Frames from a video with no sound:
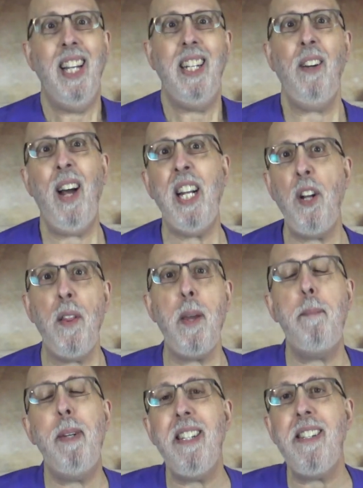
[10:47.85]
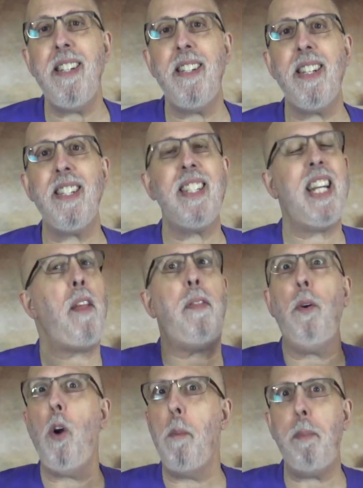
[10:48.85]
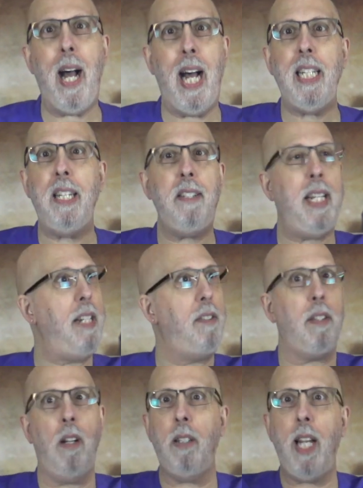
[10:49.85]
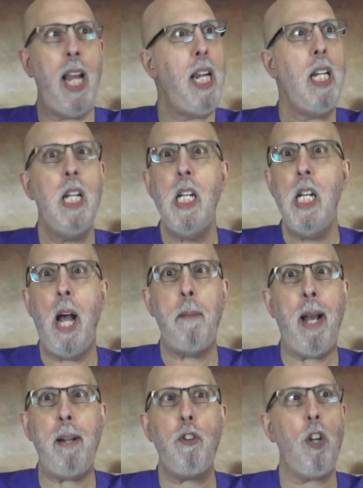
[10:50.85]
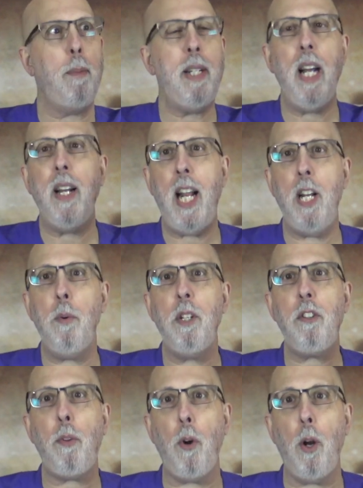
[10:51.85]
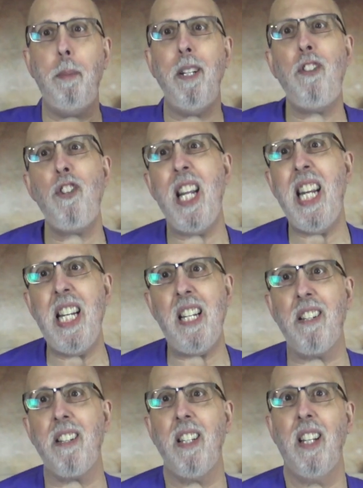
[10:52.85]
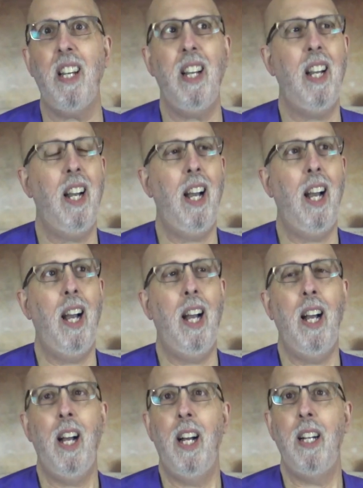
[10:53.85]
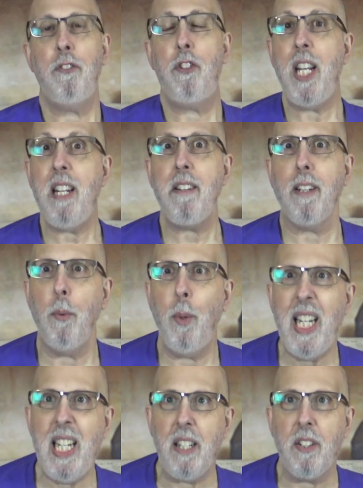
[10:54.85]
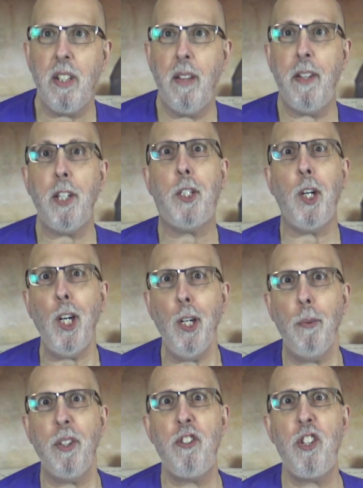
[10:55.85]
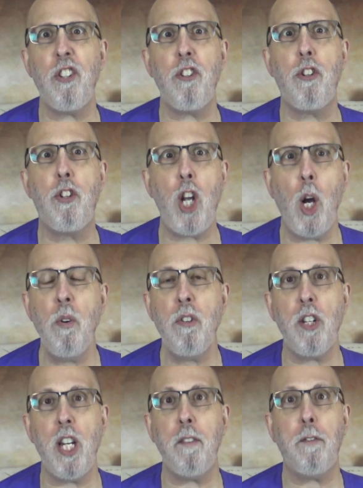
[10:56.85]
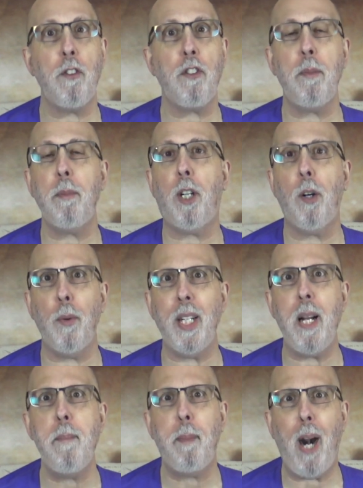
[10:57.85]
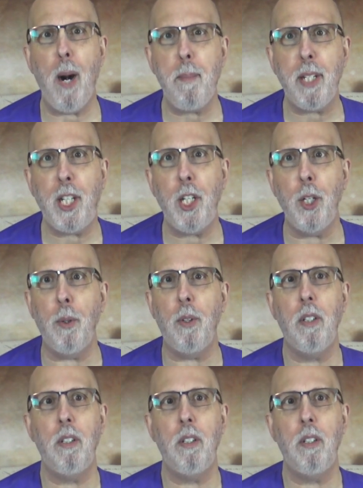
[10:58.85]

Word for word: Now, I know that businesses set their own policies, okay? I'm not jumping down anyone's throat, but geez. Geez Louise, the girl was just jonesing for some Korean barbecue.